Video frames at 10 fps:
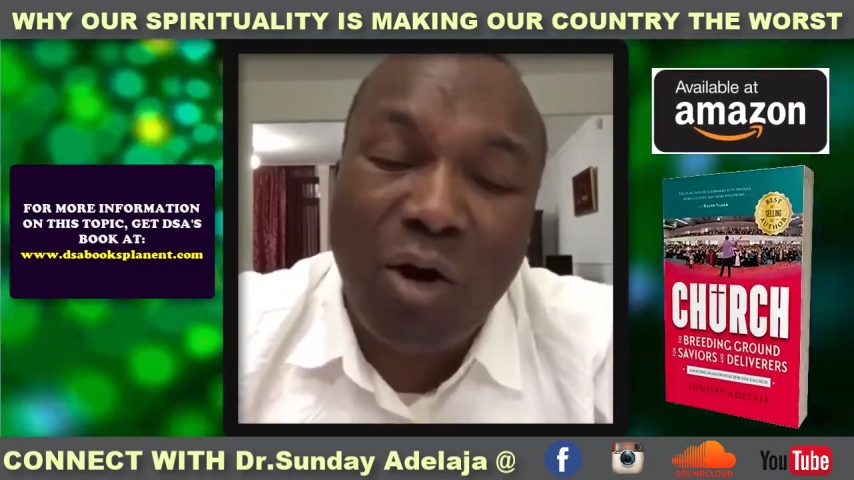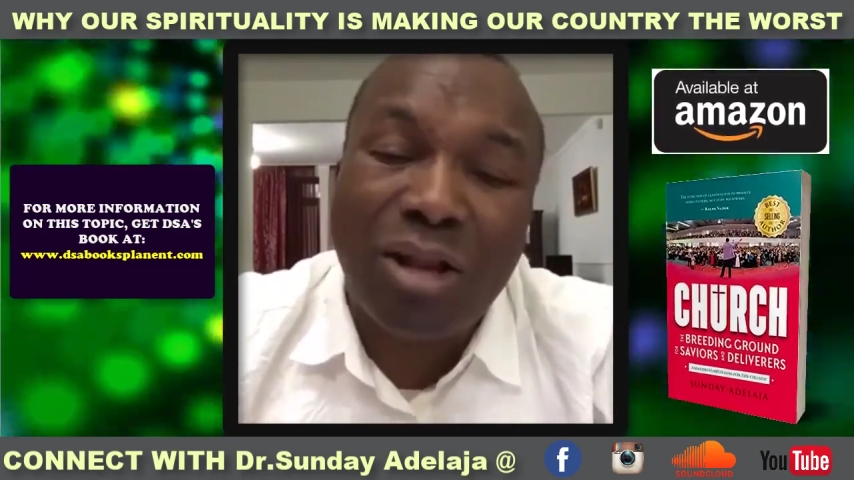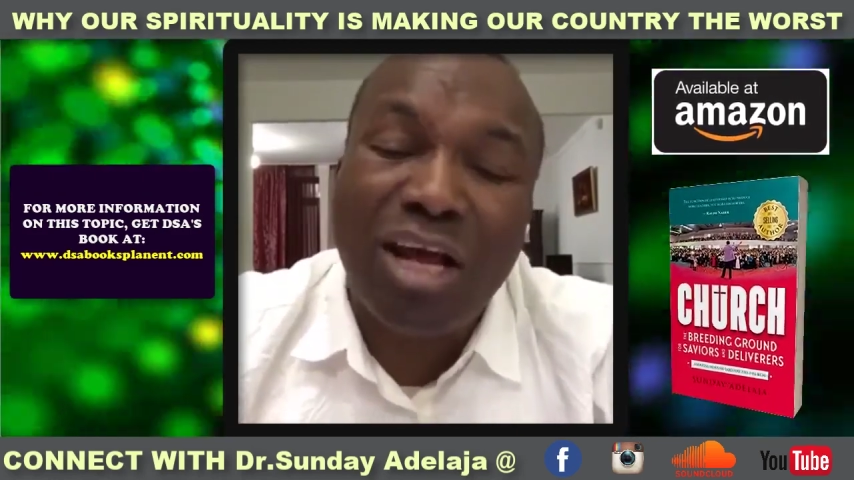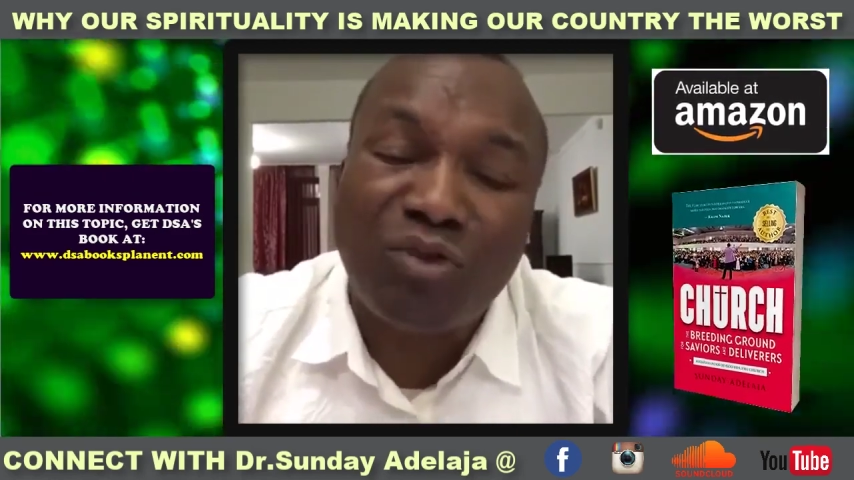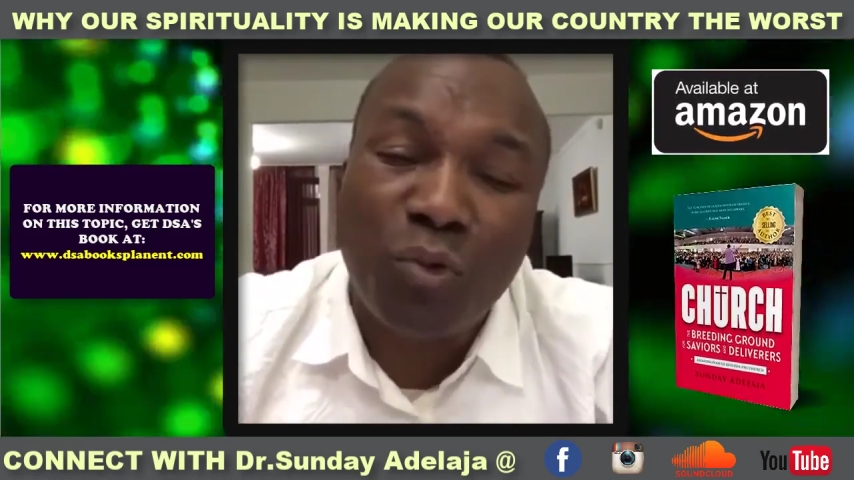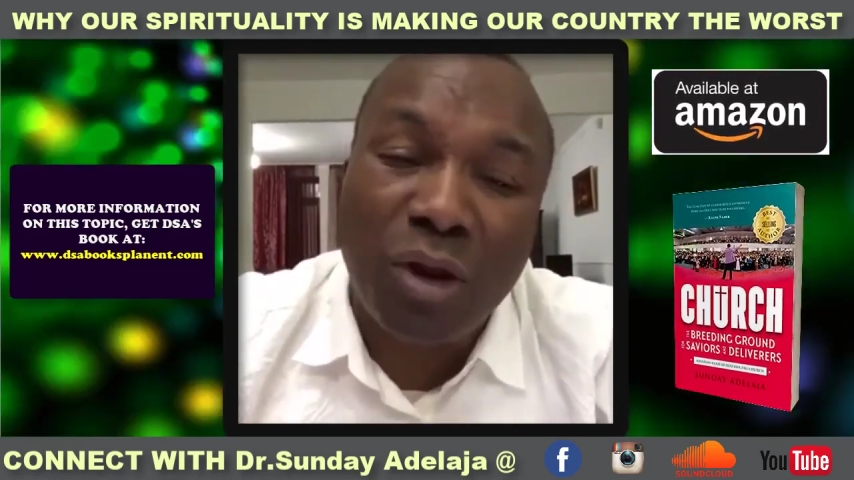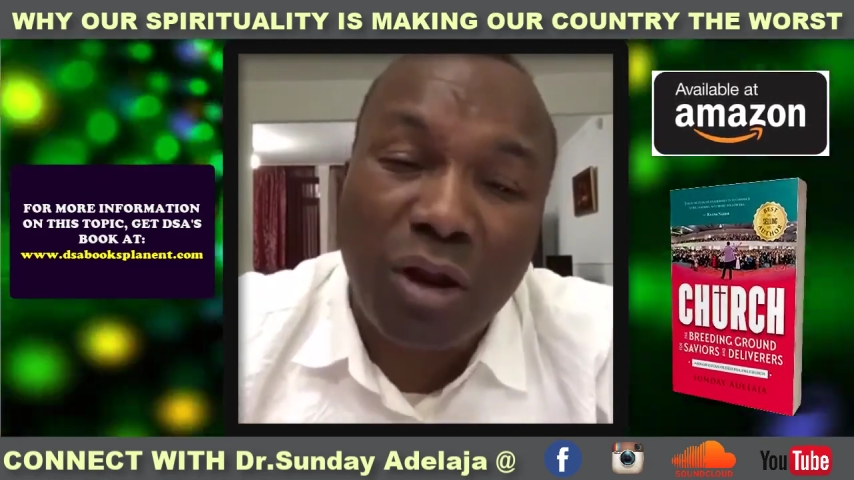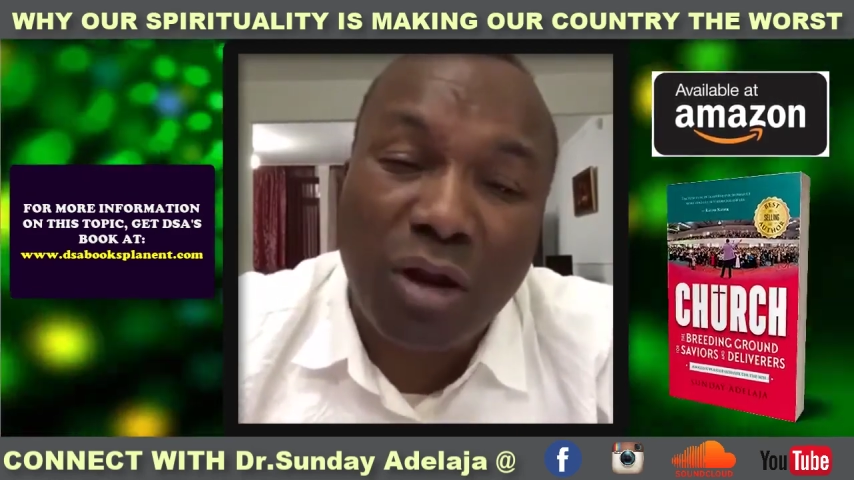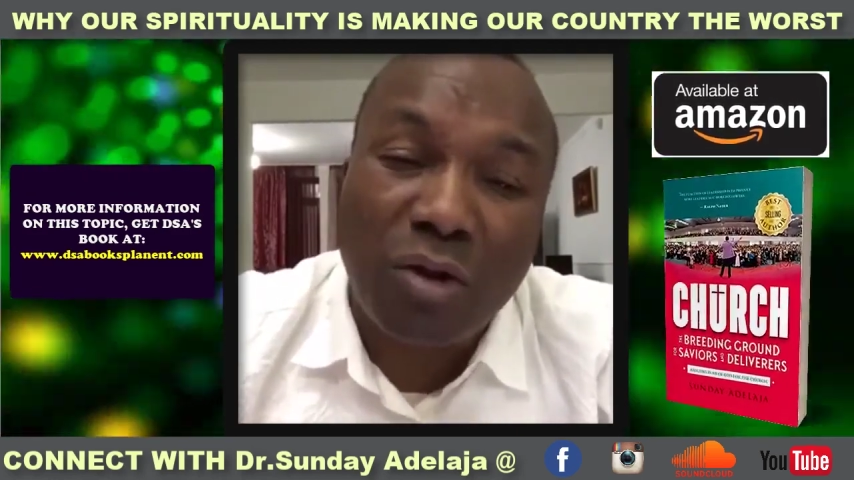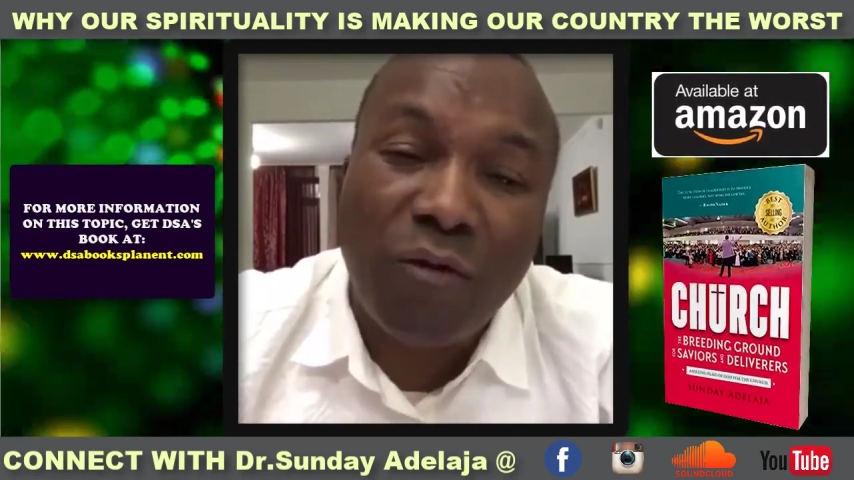unless we
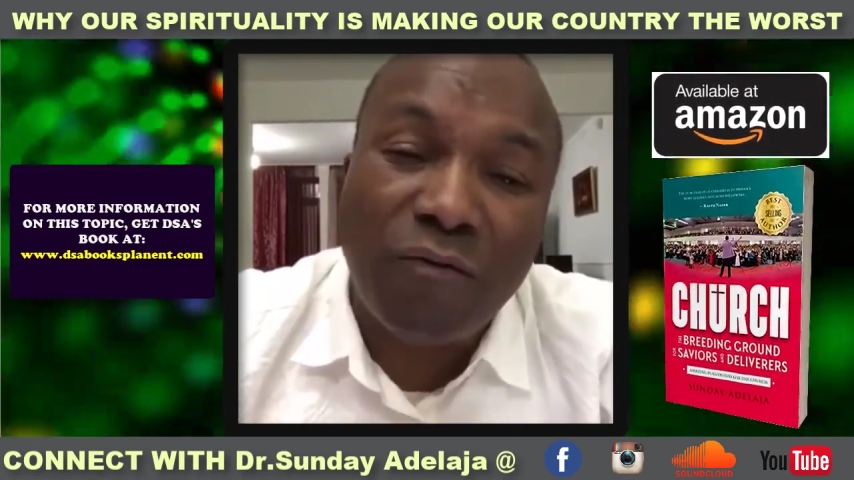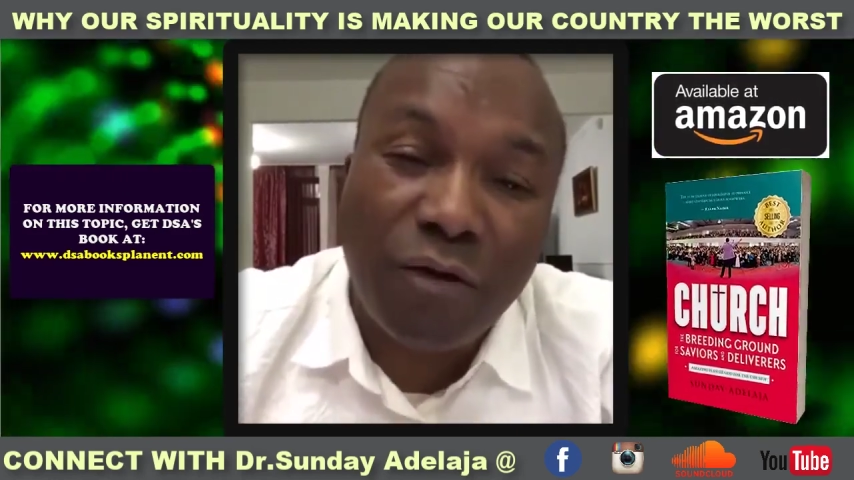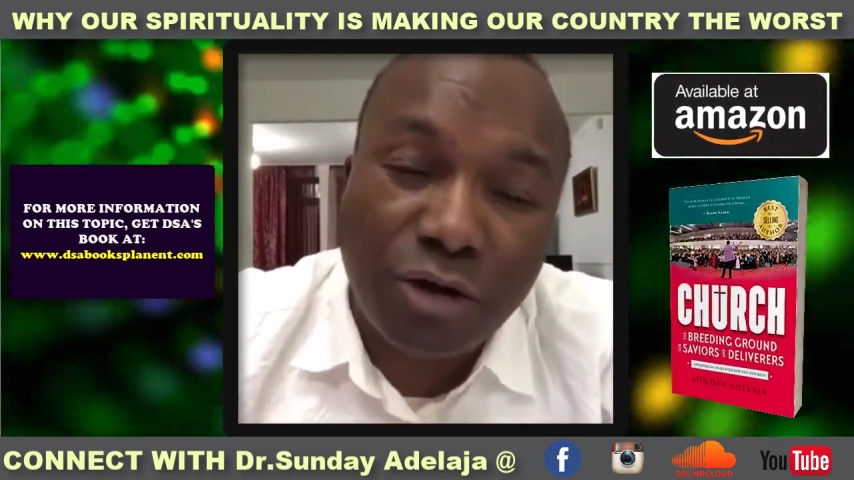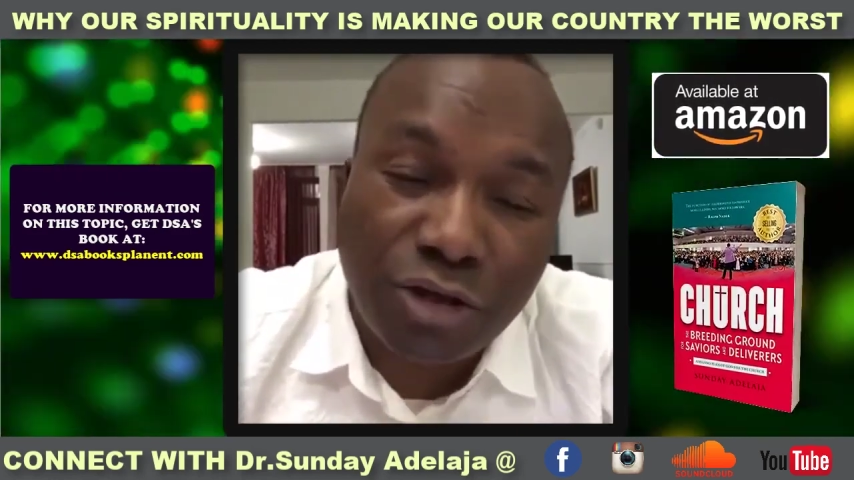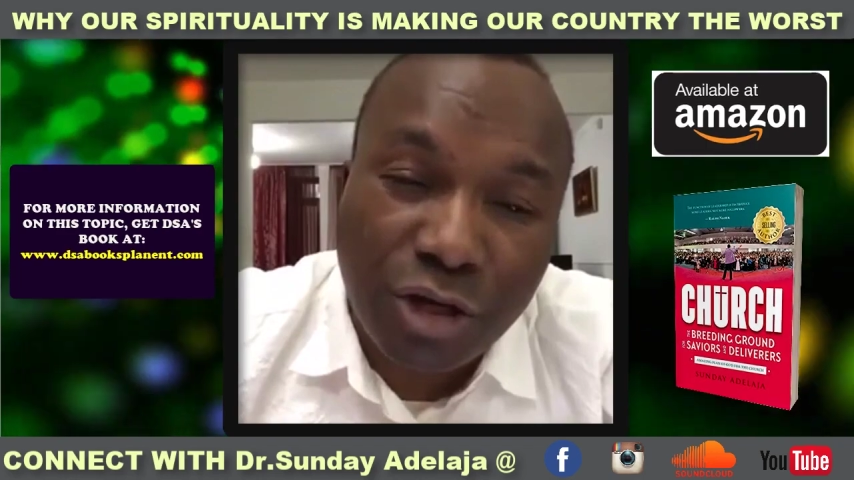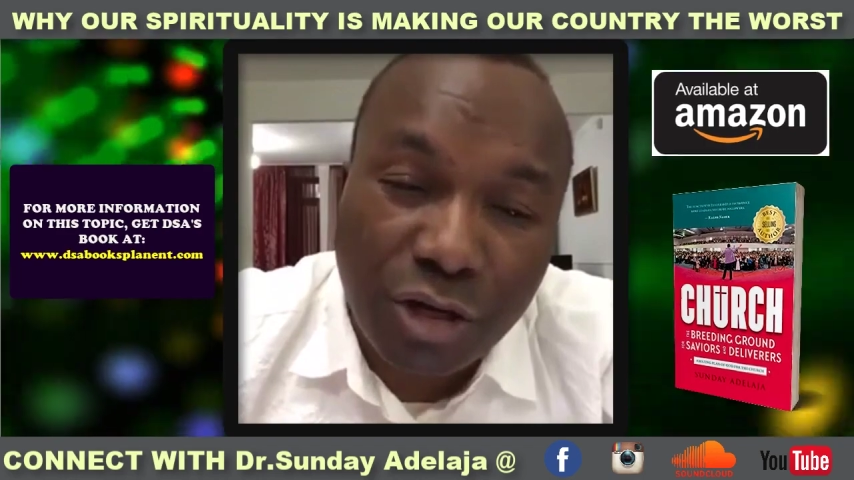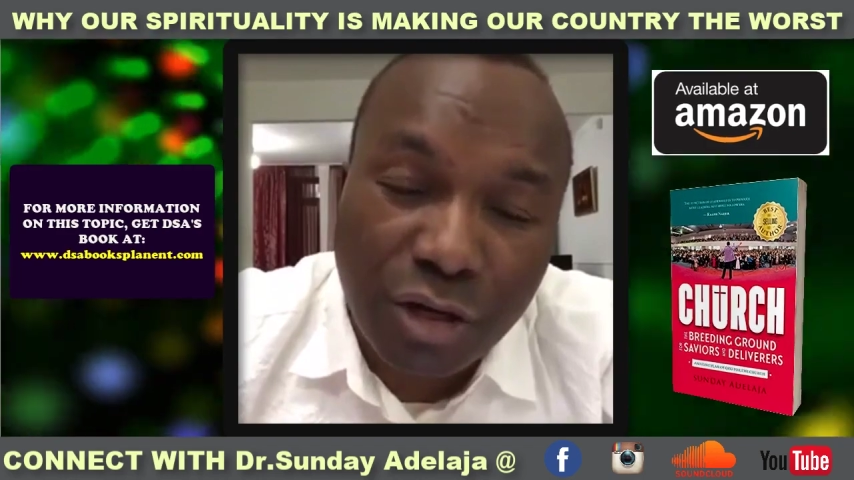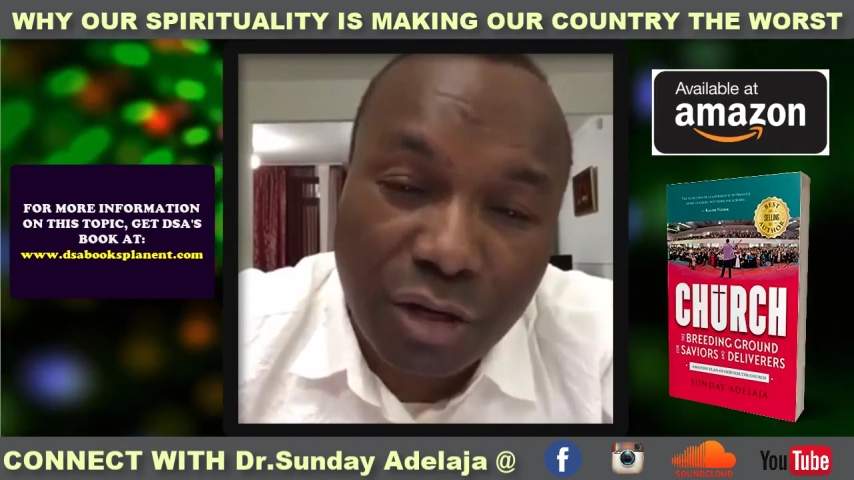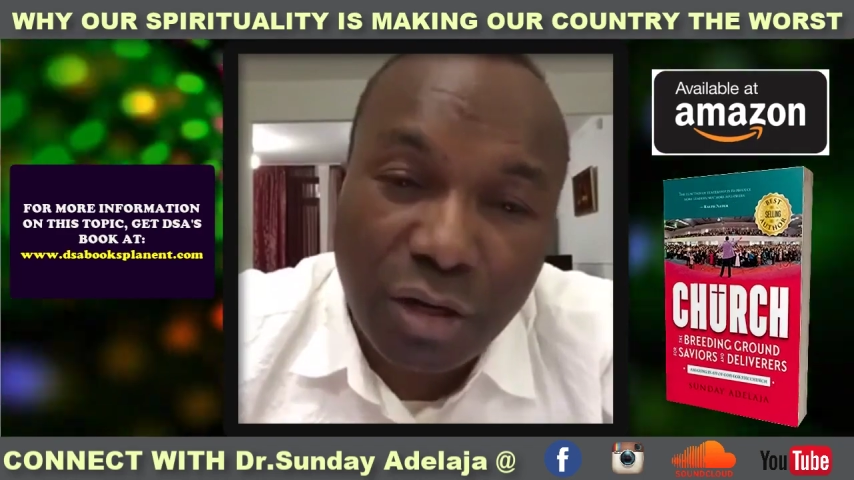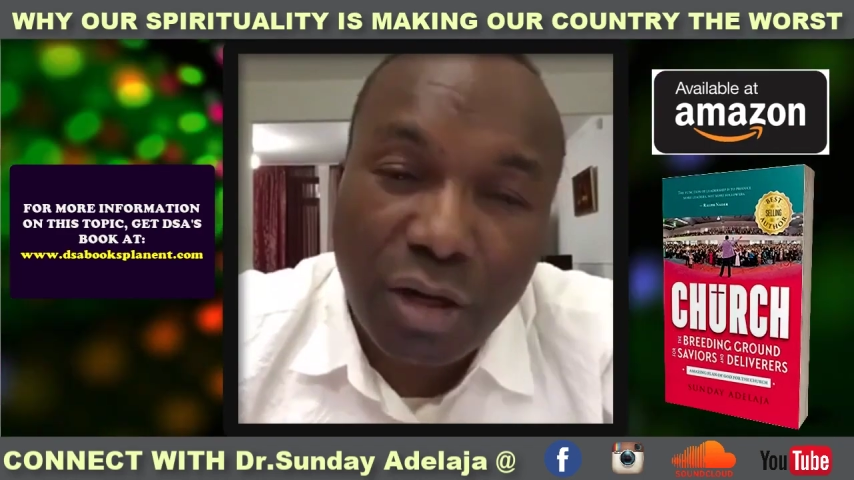learn conversion.